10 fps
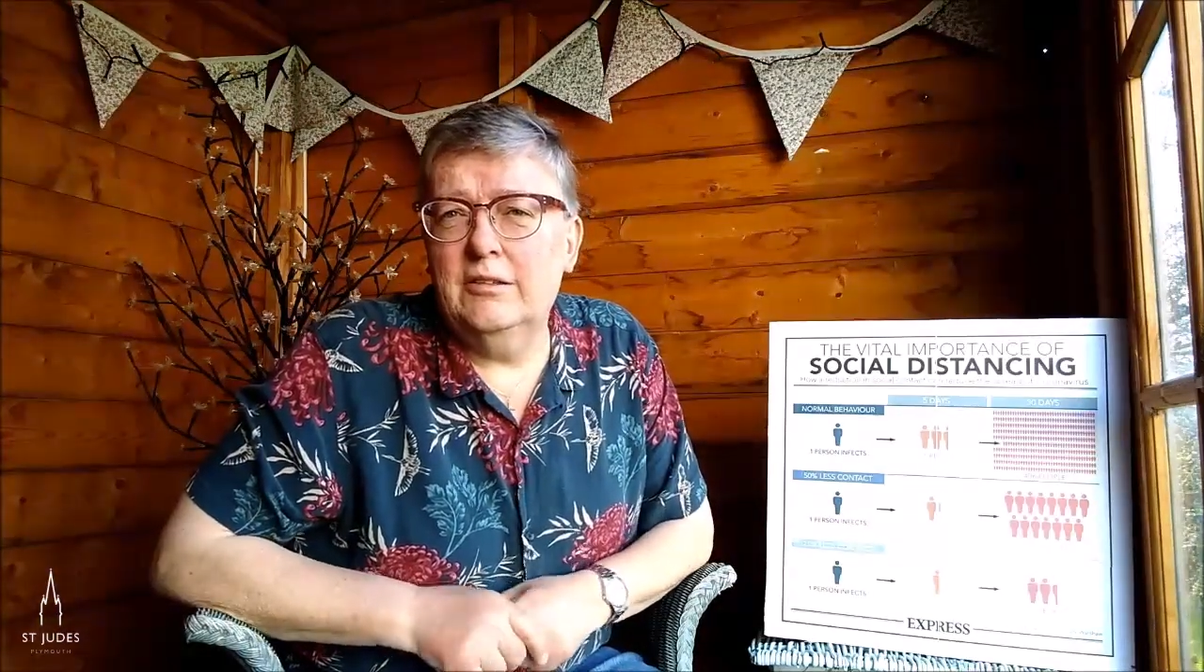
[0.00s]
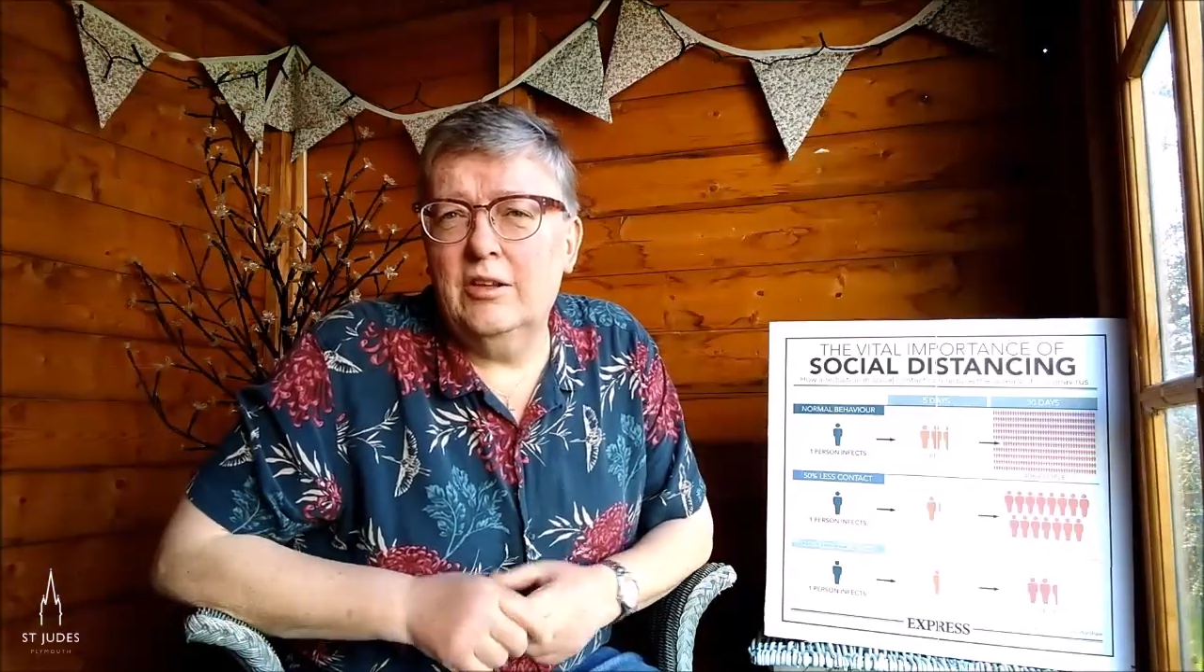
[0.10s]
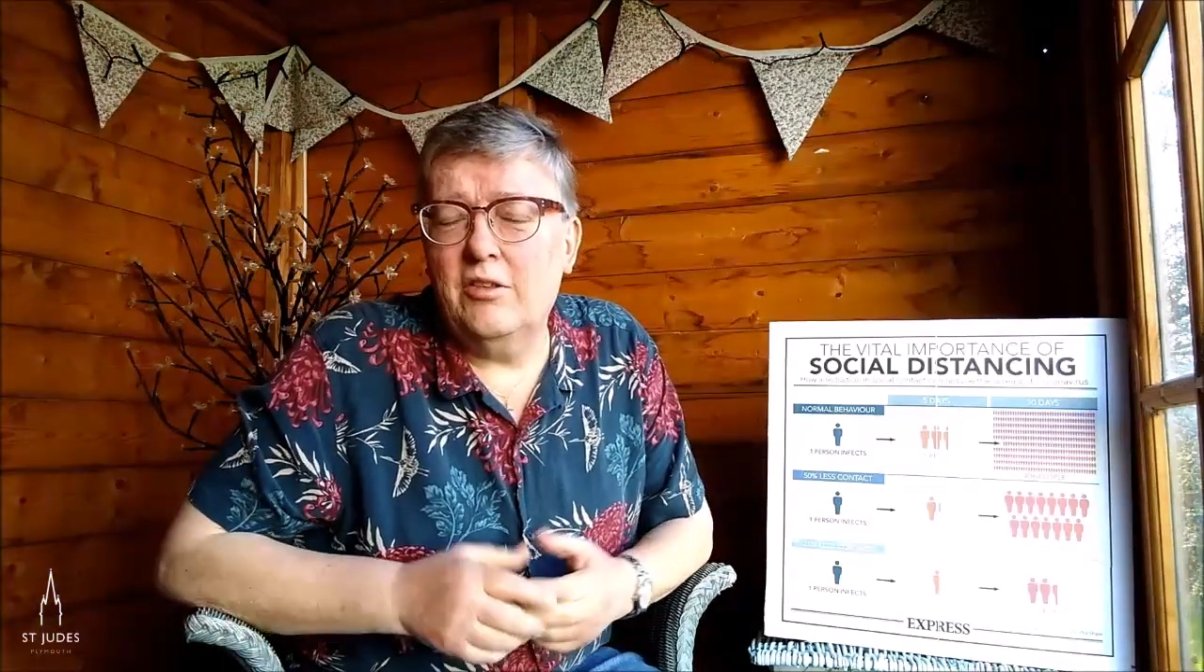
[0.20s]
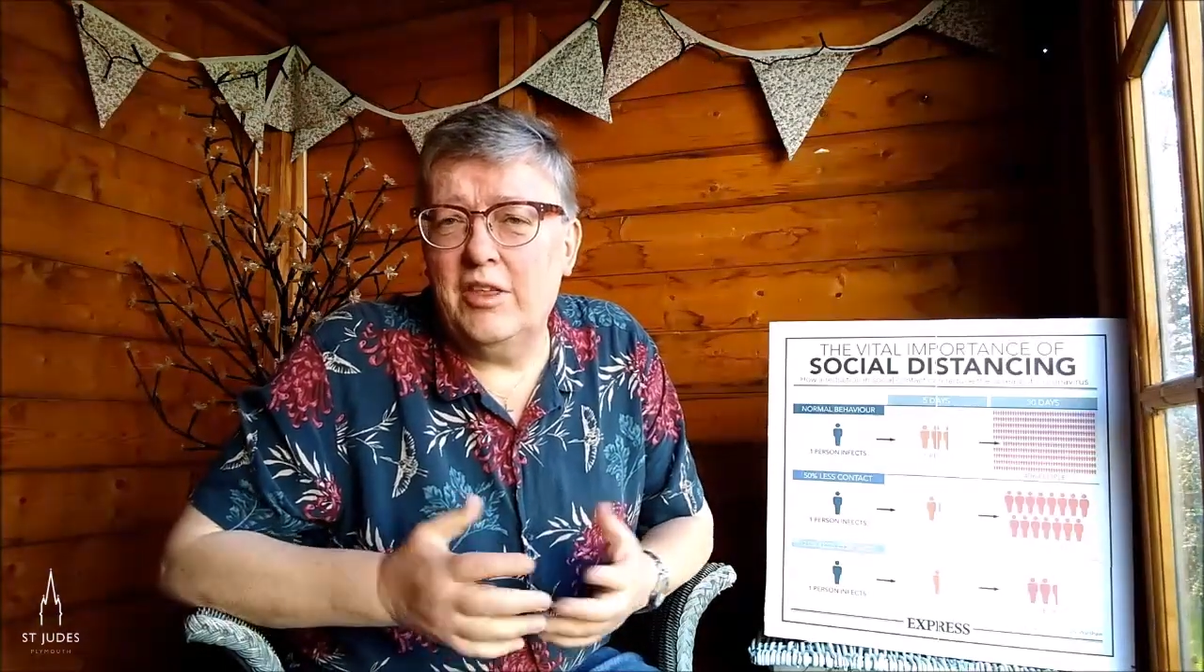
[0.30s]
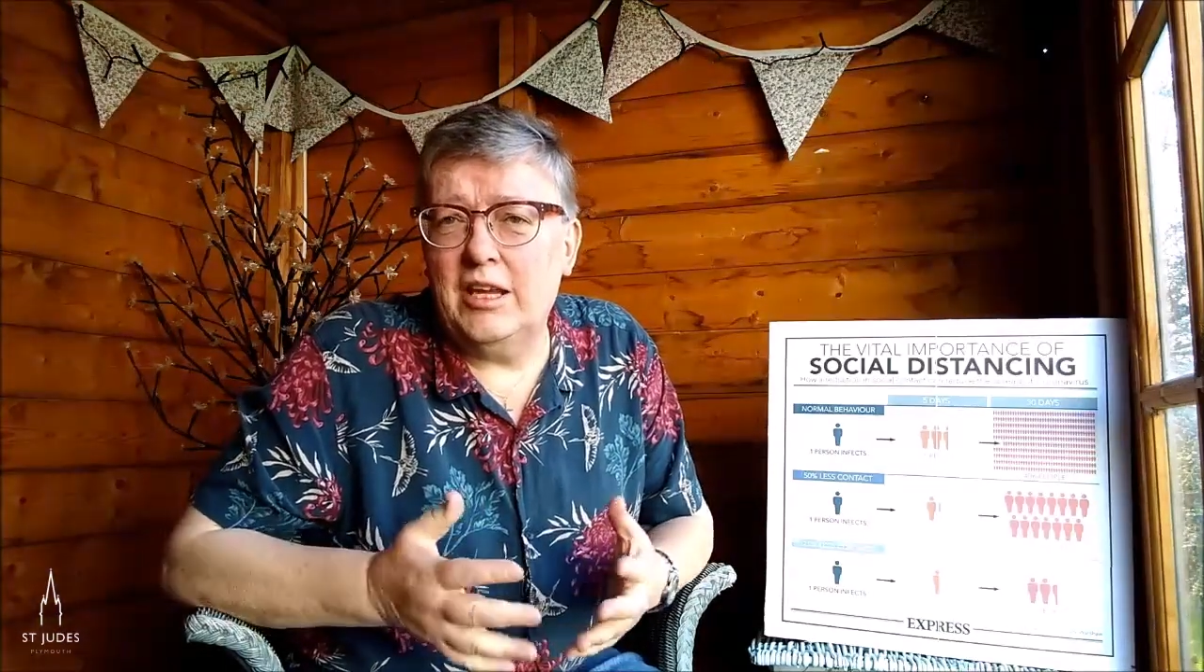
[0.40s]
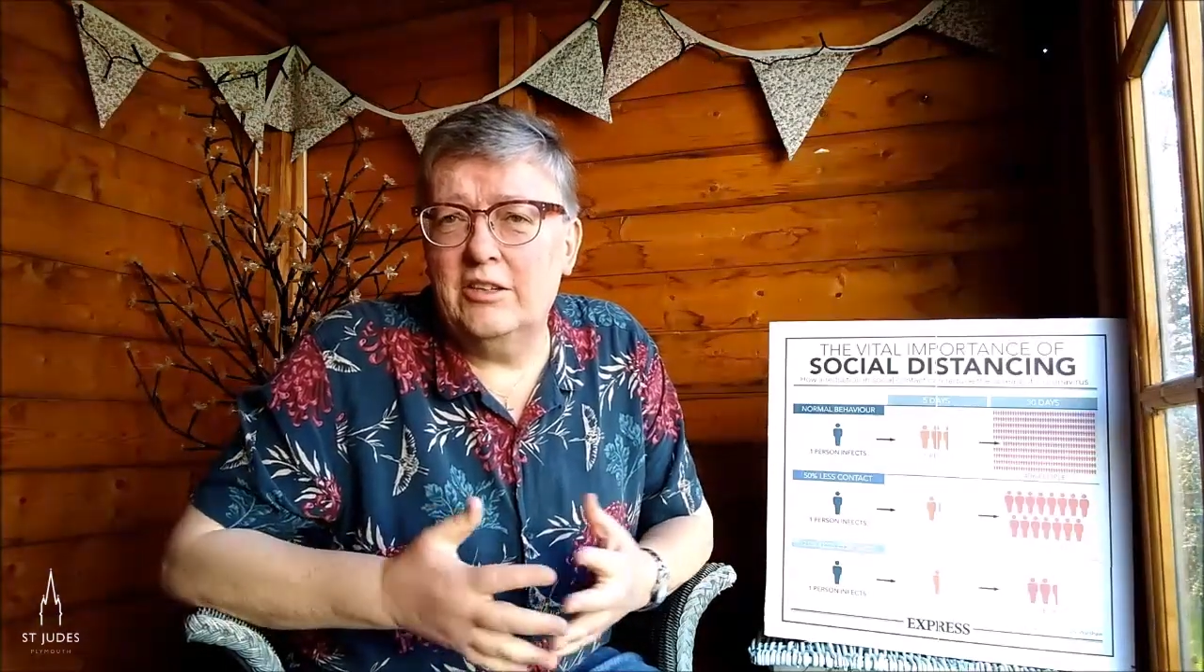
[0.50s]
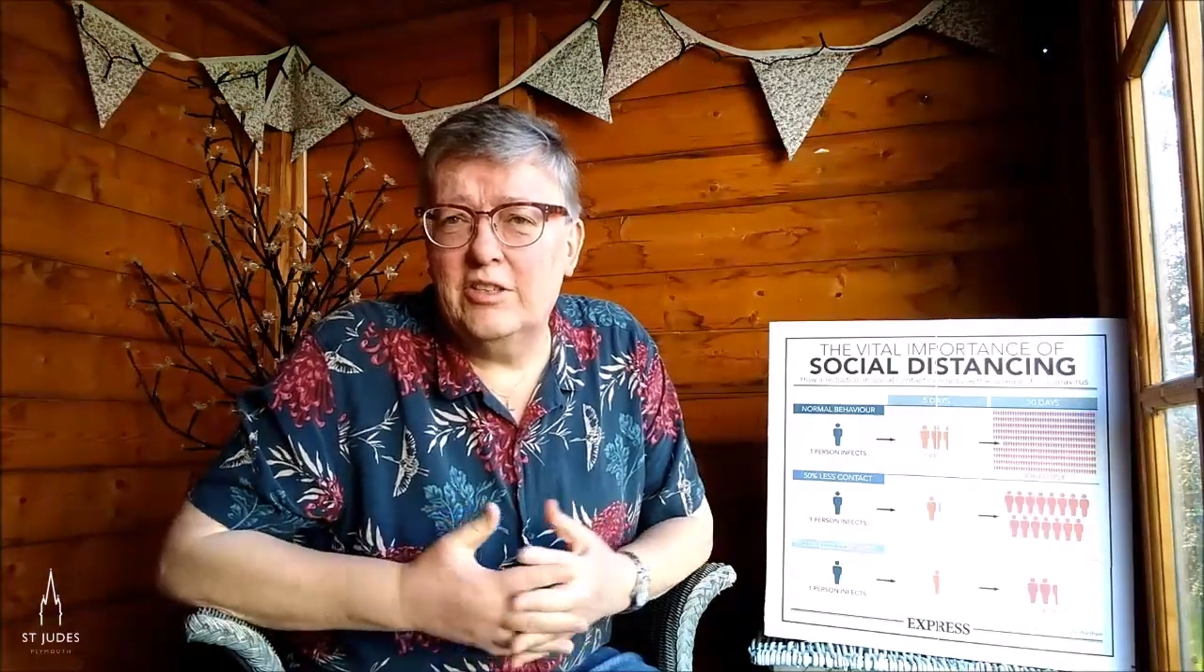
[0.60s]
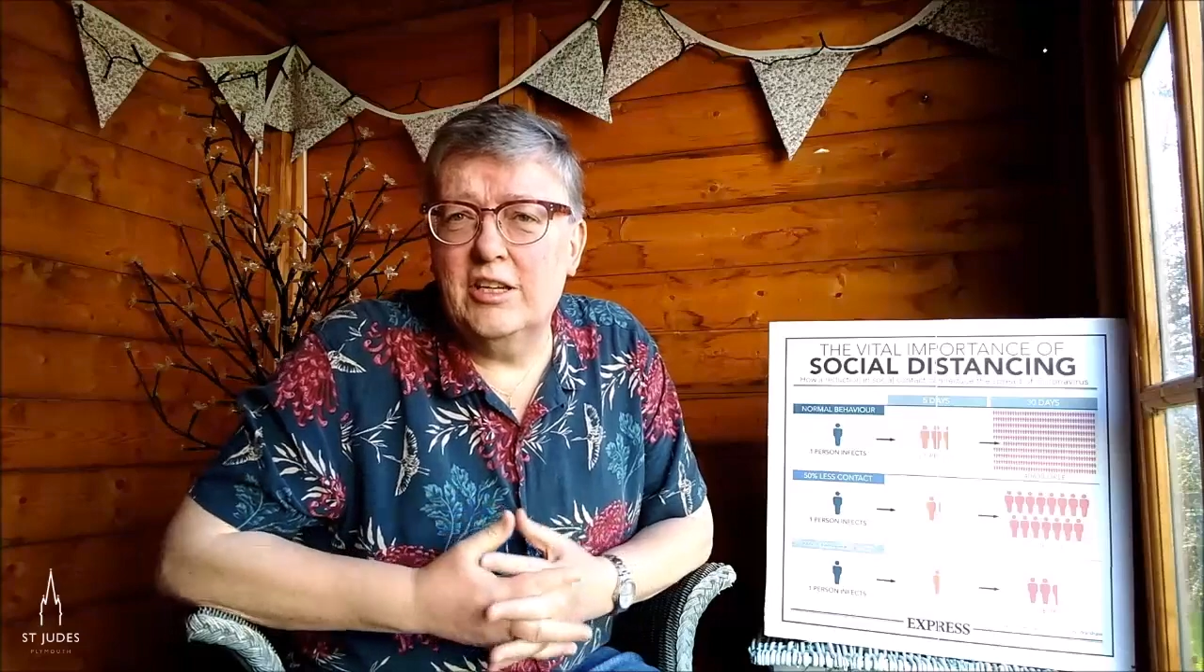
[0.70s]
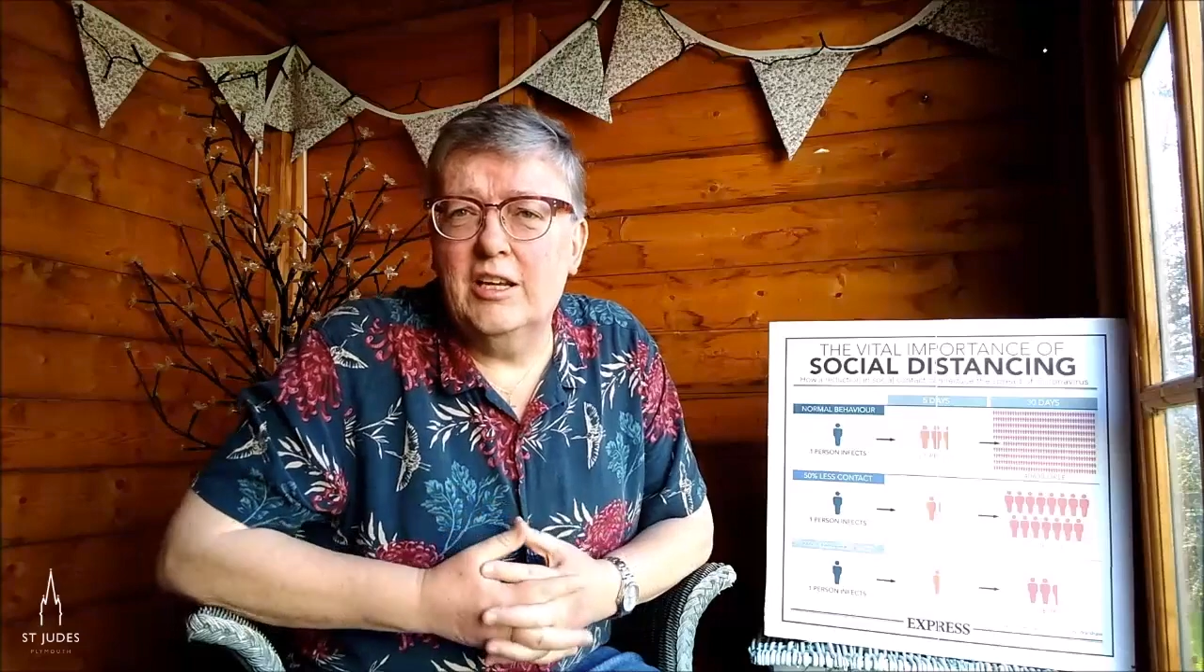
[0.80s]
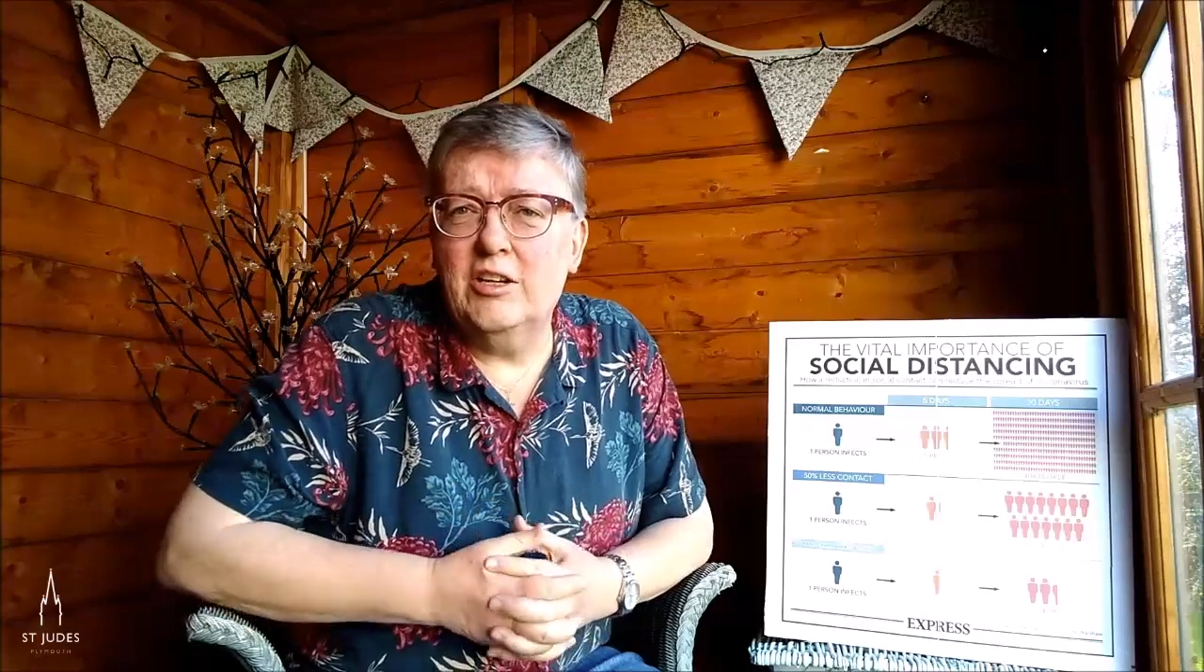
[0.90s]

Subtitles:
the things that I